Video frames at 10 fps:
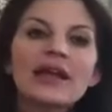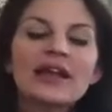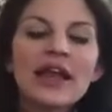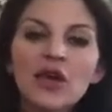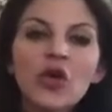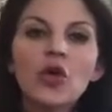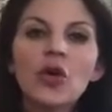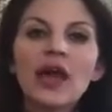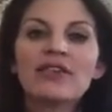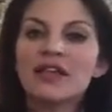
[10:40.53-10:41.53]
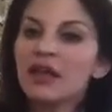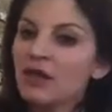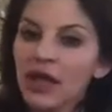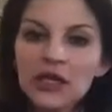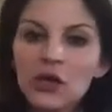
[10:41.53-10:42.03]
And I know I see a
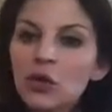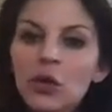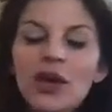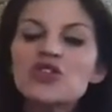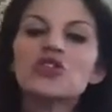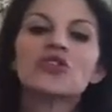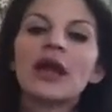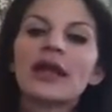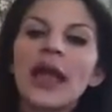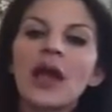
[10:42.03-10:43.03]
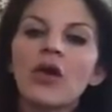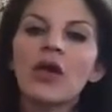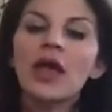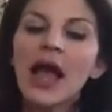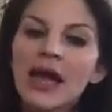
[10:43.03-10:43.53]
lot of you are watching right now.
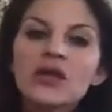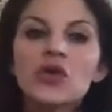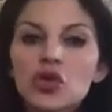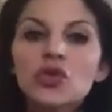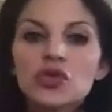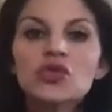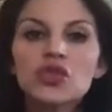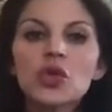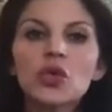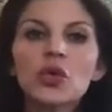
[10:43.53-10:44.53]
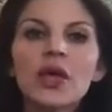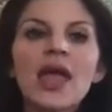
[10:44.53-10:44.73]
I know you do too.